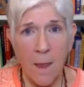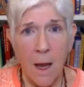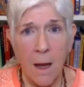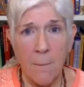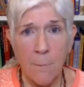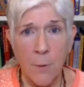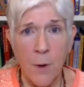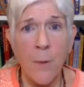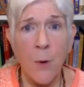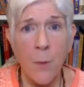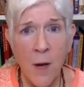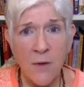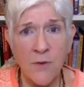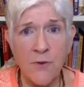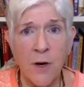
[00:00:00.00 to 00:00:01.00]

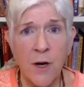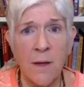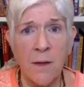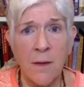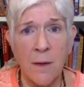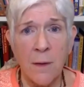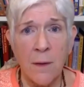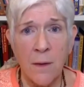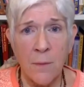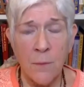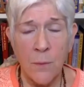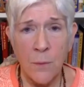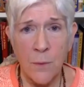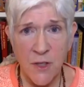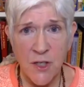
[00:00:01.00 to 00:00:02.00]
Brahmarandra,
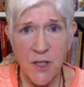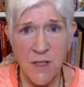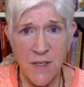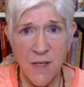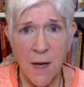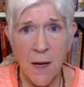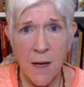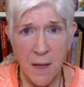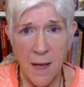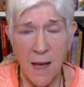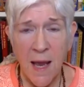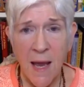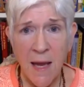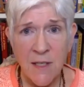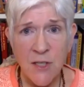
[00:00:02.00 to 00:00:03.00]
which is the
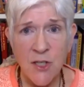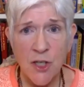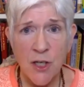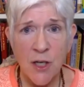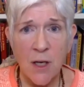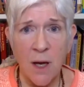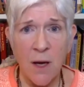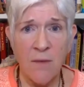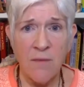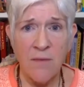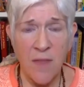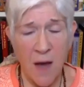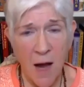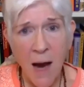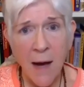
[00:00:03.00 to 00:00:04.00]
edge of
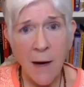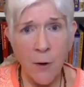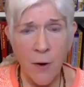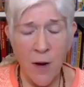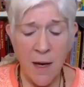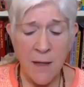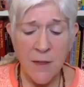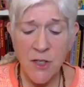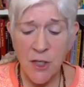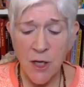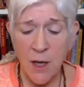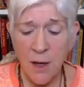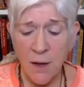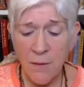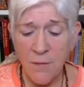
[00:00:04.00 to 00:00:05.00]
the higher
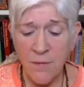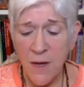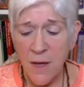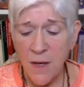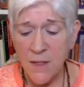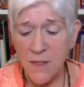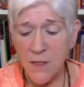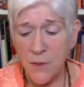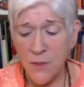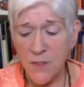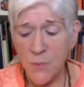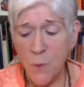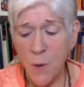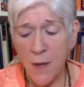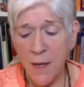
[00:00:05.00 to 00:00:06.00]
edge of
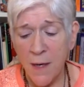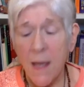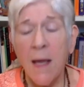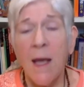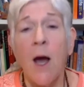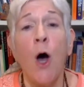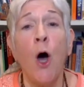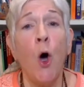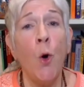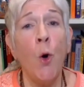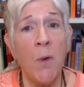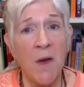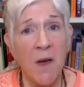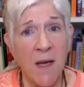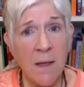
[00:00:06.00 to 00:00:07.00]
Saraswati,
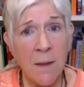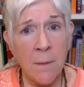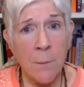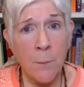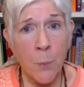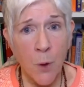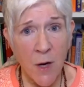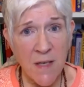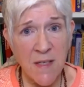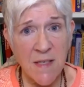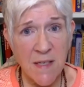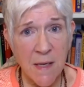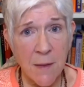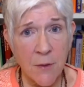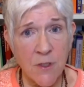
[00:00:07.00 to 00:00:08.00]
opening brain
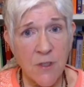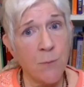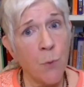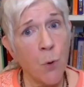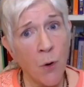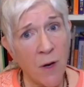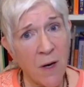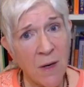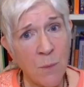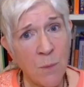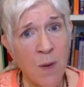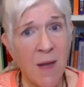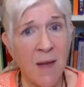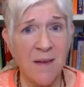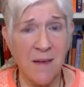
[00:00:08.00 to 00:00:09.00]
centers more in
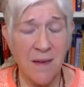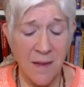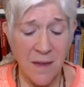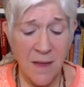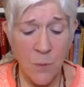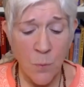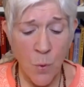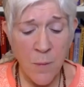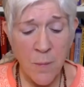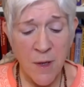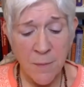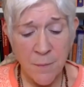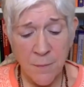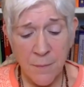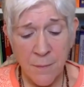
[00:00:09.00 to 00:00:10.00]
men than
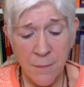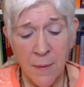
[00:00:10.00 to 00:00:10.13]
women,